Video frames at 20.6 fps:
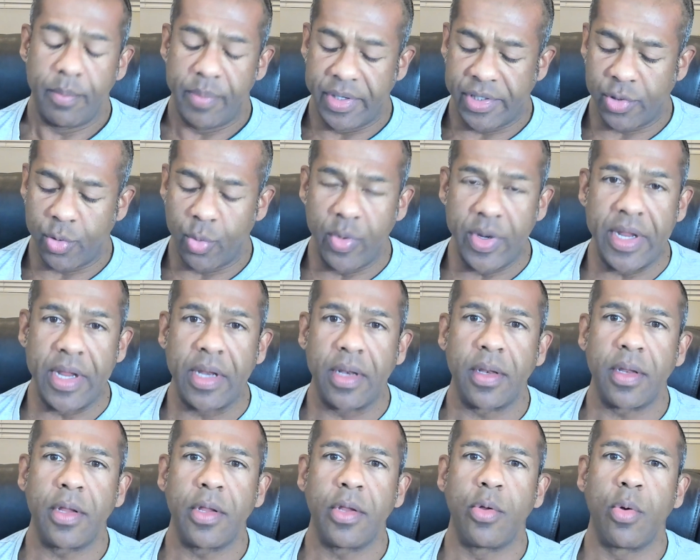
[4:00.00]

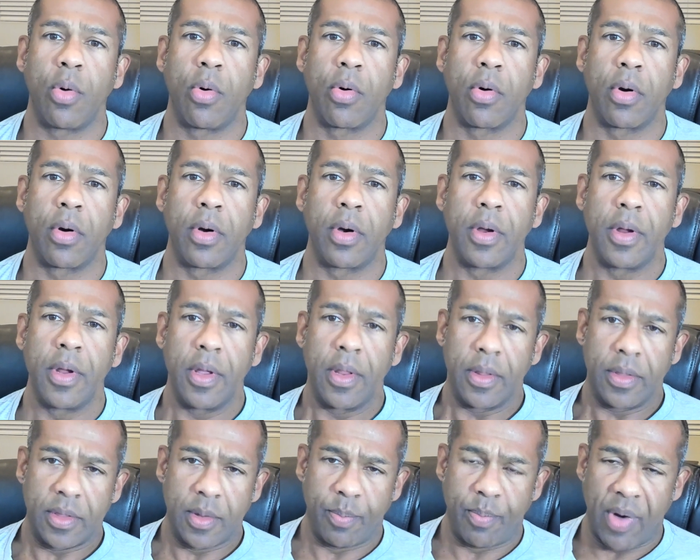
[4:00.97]
between
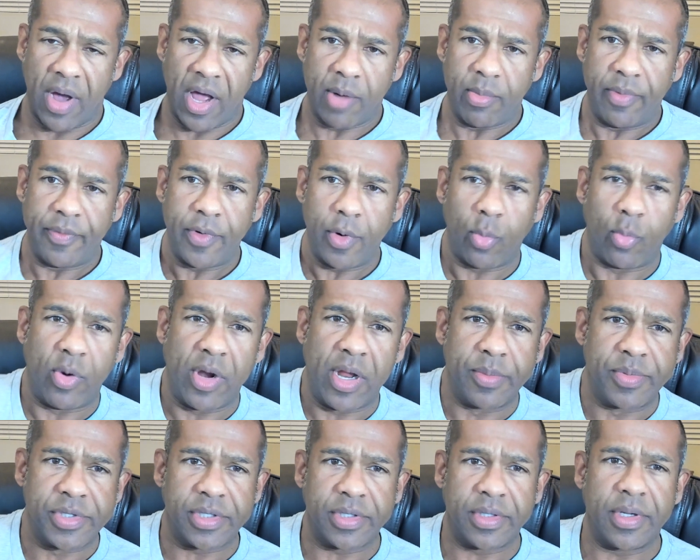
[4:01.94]
the bottom of your
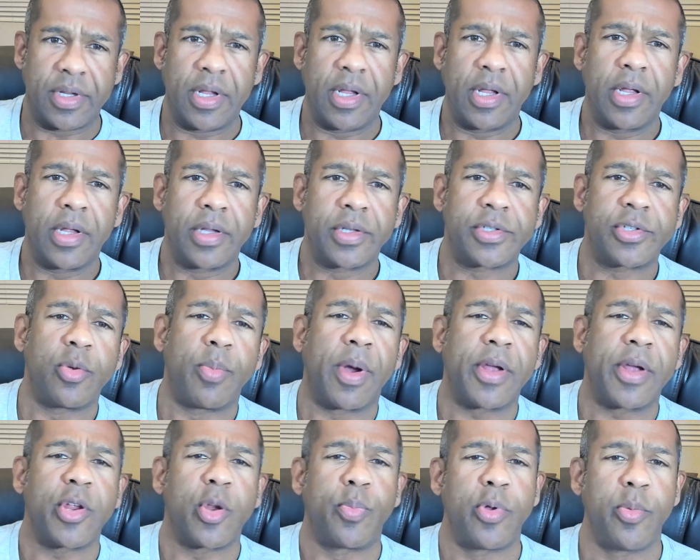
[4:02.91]
ribs to
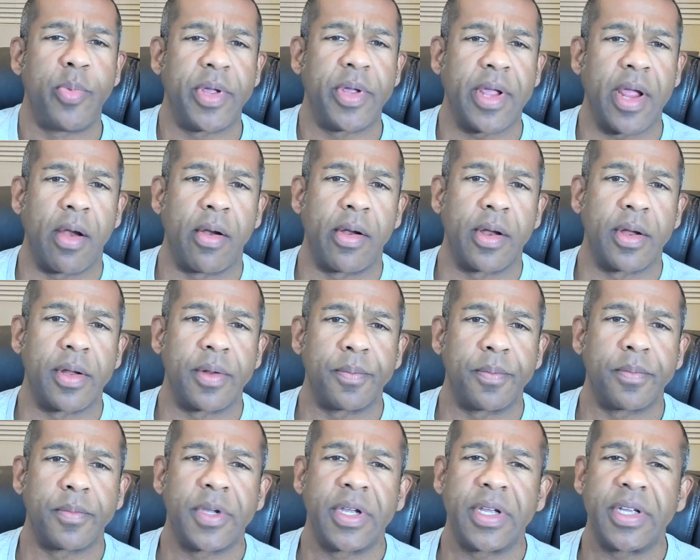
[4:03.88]
about your pubic area,
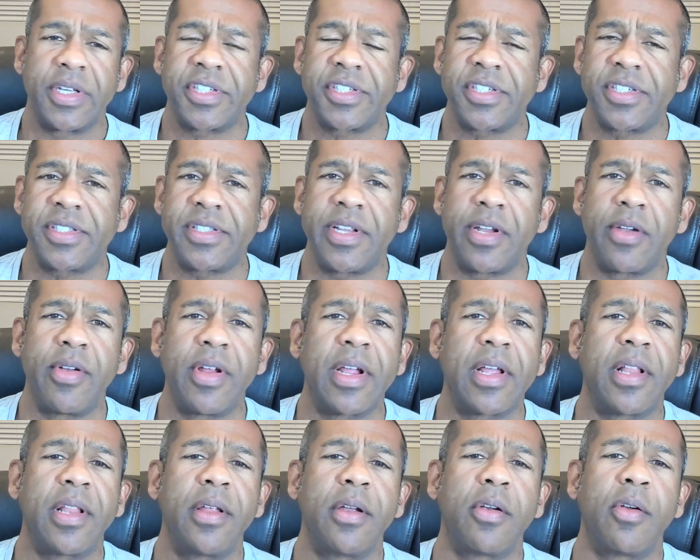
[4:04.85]
steering
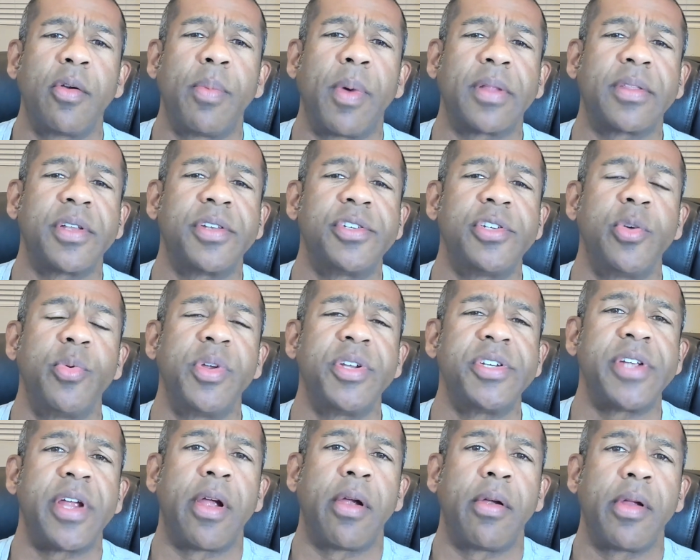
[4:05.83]
clear about the 2-inch
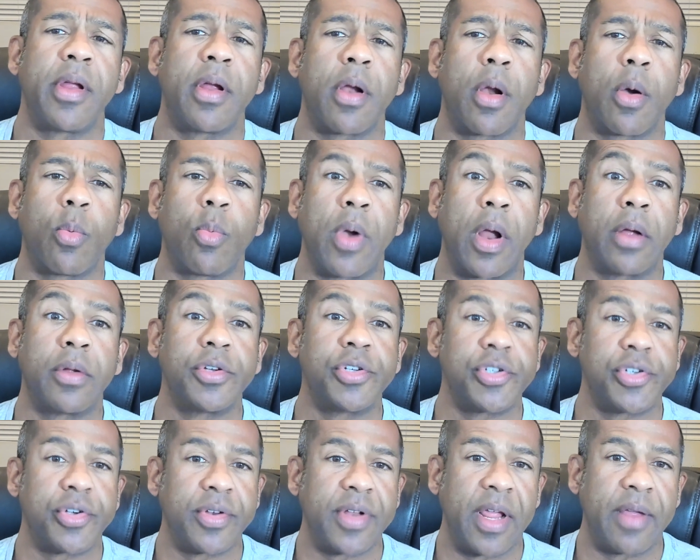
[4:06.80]
area around
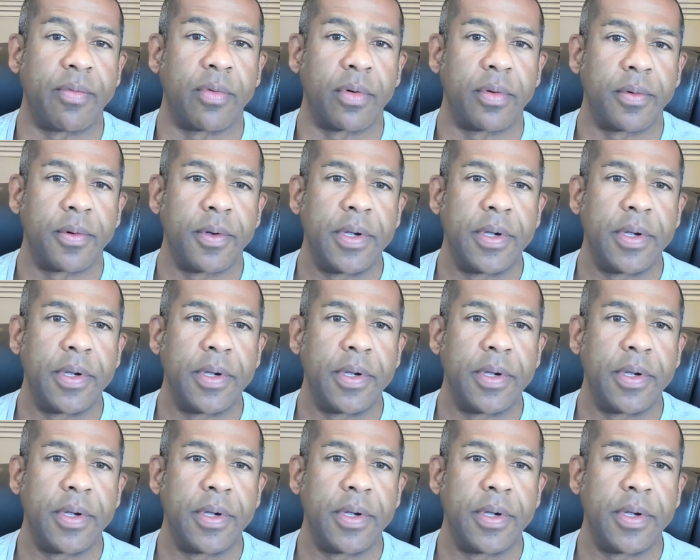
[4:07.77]
your navel.